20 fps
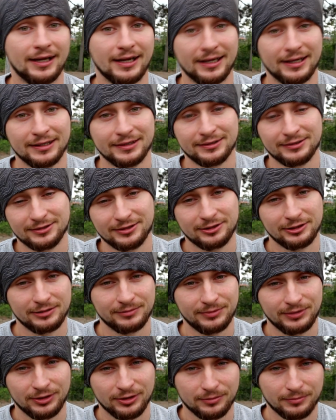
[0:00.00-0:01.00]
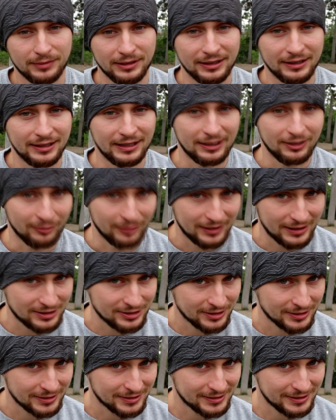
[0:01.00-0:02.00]
And this is going to be normal
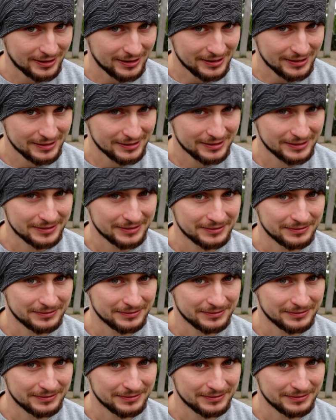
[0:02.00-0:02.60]
elongation exercise.